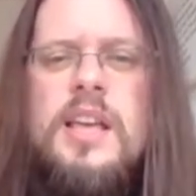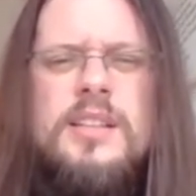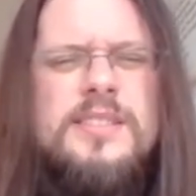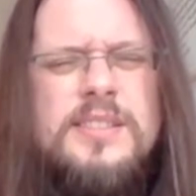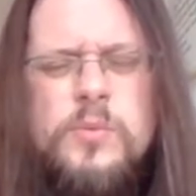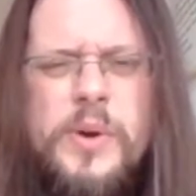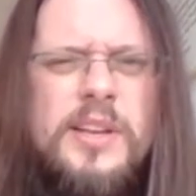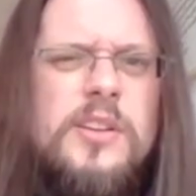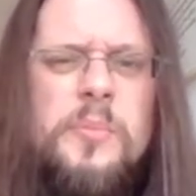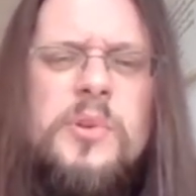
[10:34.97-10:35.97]
This is really
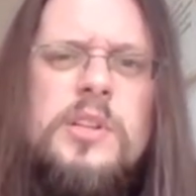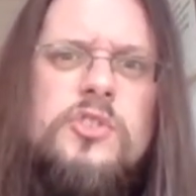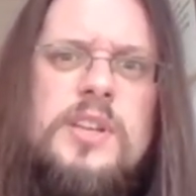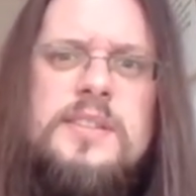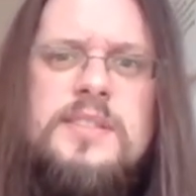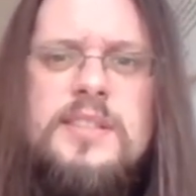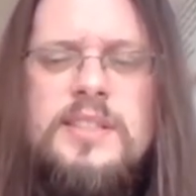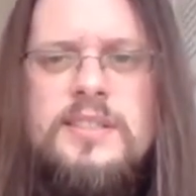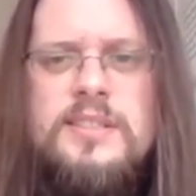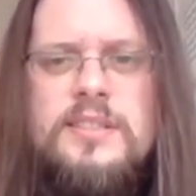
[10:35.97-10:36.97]
computer chess,
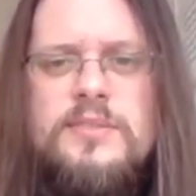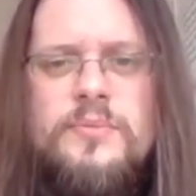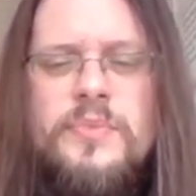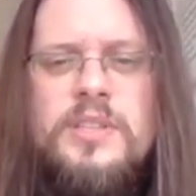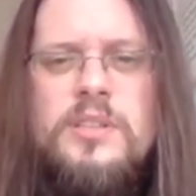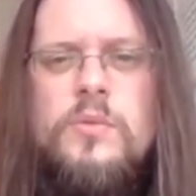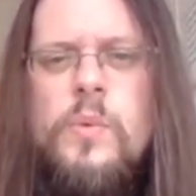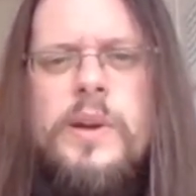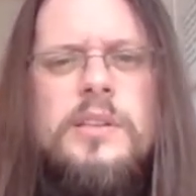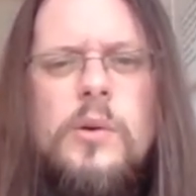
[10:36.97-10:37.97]
and you
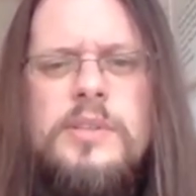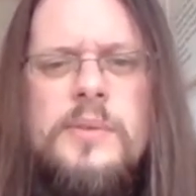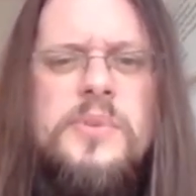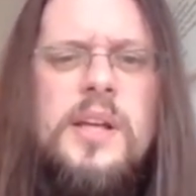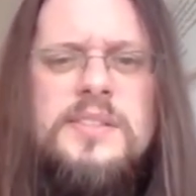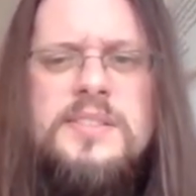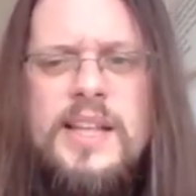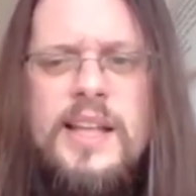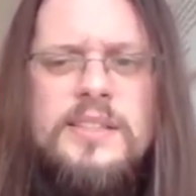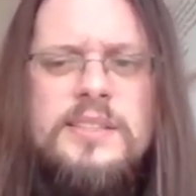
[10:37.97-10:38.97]
really don't have to
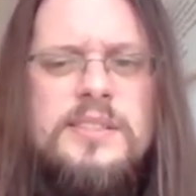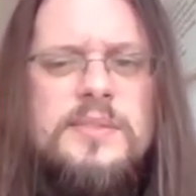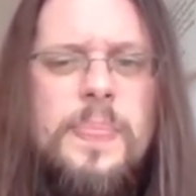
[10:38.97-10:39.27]
understand it.